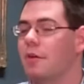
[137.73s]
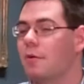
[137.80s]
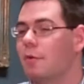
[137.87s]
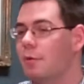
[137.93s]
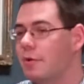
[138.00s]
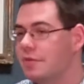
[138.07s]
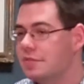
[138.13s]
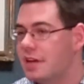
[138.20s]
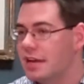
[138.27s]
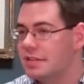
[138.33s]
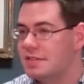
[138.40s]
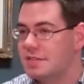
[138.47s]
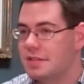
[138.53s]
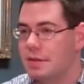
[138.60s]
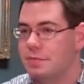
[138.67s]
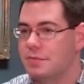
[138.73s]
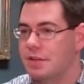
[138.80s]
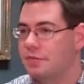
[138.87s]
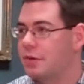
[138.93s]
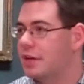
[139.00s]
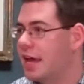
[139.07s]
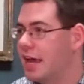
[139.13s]
Well, we've done some
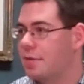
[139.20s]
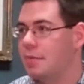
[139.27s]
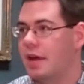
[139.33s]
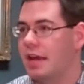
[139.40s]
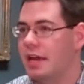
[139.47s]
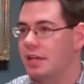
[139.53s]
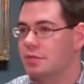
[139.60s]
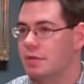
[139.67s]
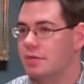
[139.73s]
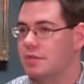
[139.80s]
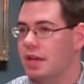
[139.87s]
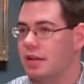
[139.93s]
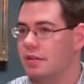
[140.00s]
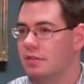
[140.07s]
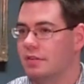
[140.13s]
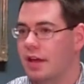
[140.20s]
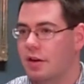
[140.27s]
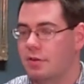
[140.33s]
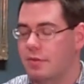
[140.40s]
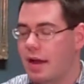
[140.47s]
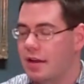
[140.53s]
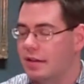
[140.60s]
different campaigns. We've done letter
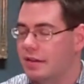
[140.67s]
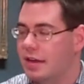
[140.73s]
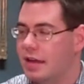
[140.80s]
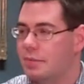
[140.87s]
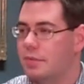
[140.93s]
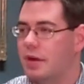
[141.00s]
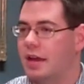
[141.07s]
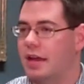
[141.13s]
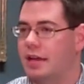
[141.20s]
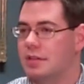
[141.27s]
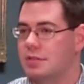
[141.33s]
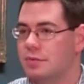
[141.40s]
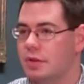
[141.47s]
writing campaigns.